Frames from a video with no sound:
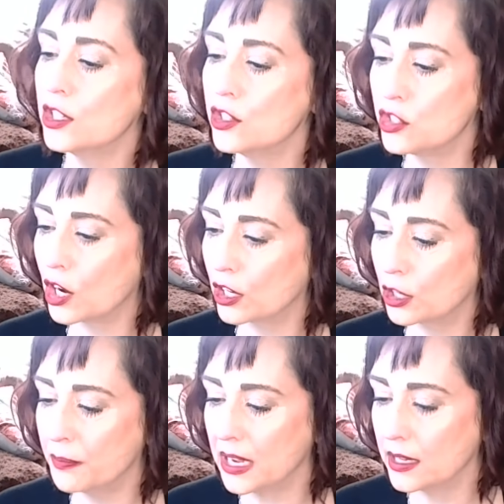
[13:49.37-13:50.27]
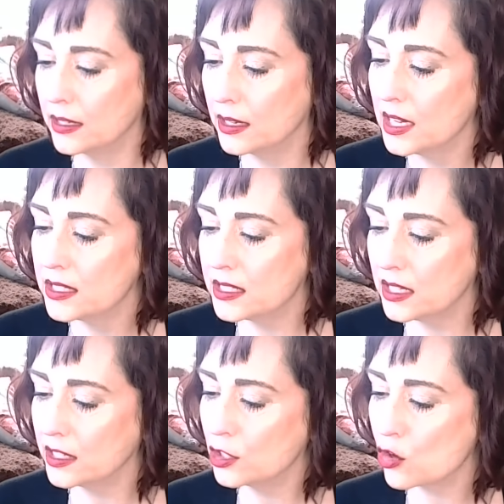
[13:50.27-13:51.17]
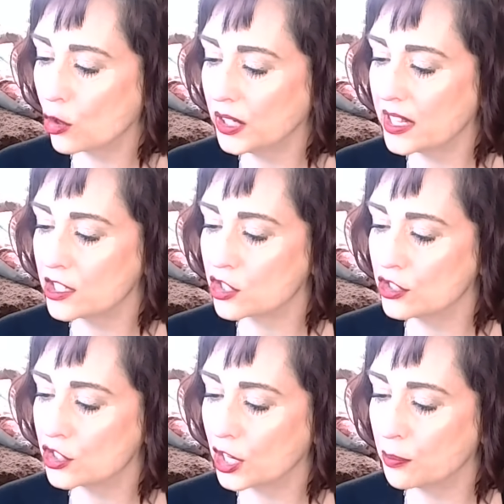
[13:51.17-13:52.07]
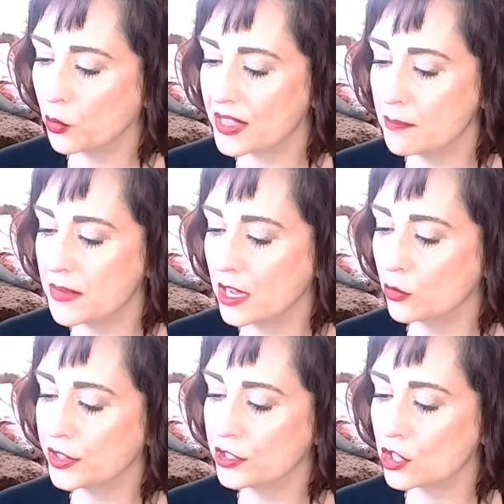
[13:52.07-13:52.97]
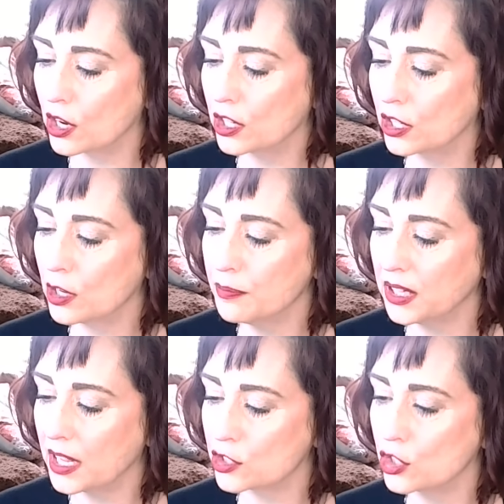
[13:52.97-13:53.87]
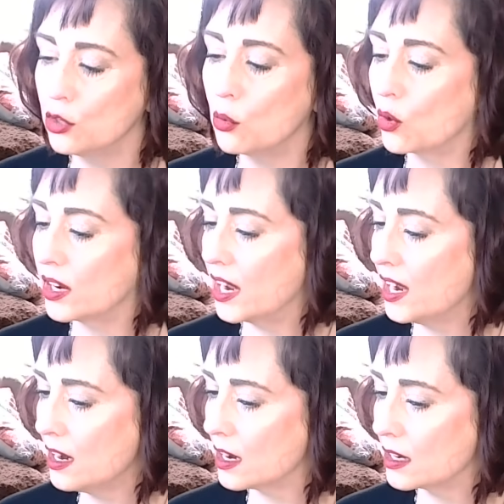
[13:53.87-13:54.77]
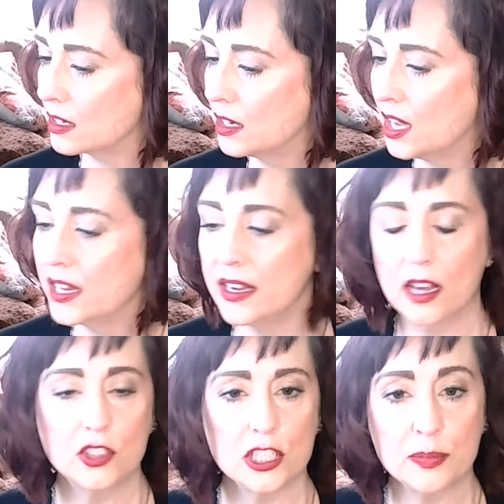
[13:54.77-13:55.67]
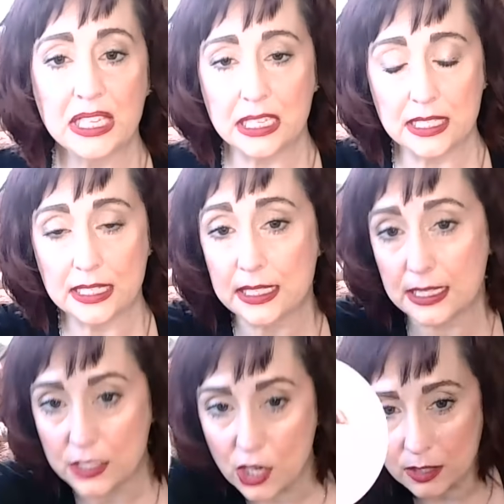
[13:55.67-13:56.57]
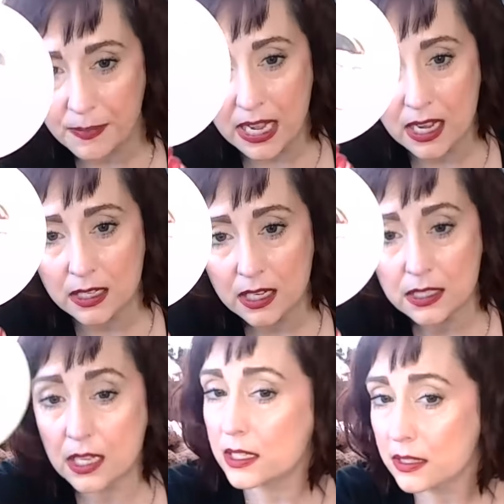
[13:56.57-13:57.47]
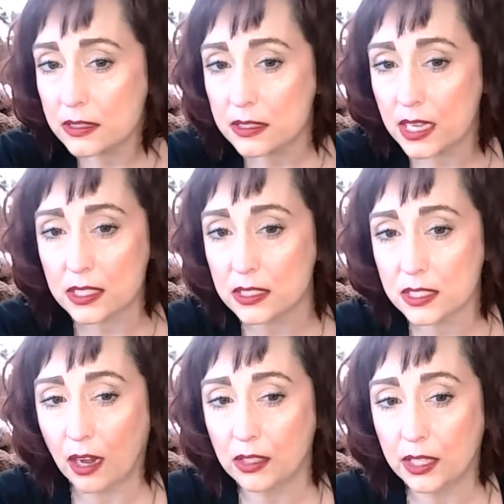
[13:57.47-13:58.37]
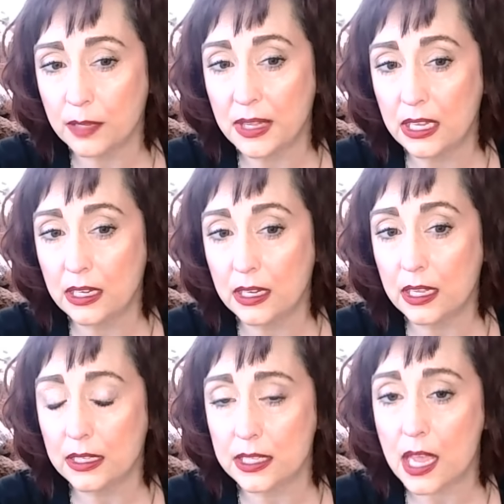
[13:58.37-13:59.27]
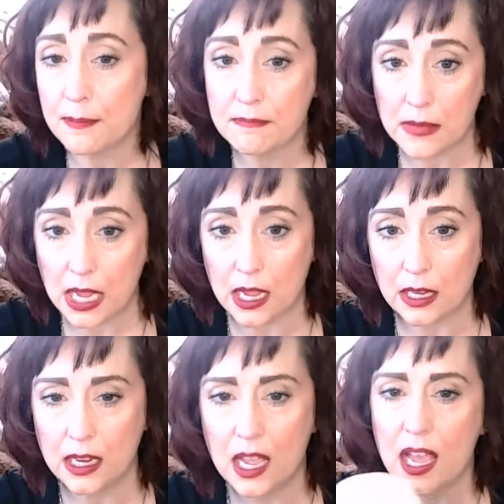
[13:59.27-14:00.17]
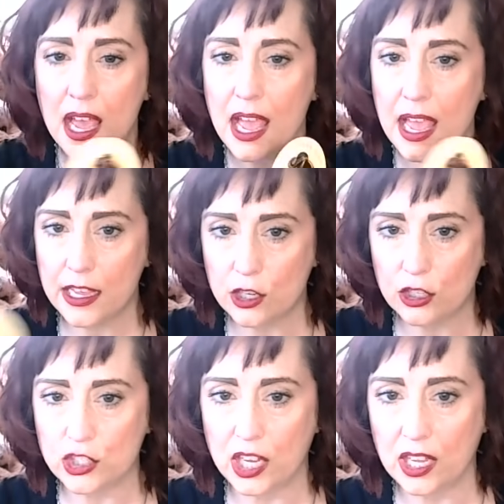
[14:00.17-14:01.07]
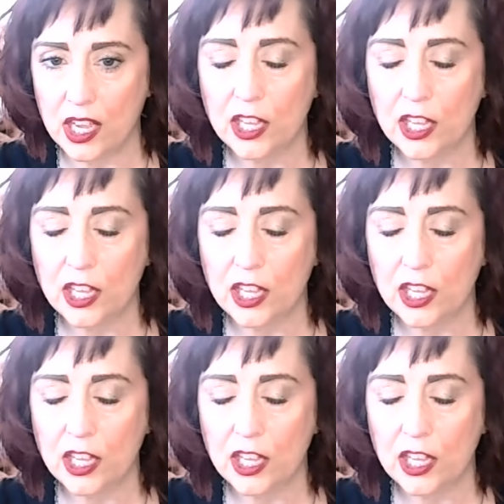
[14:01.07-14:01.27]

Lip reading: Dark man. Dealings or relationship with a man with dark complexion or hair. Now, just because it says dark man doesn't necessarily mean it's a man. Energy.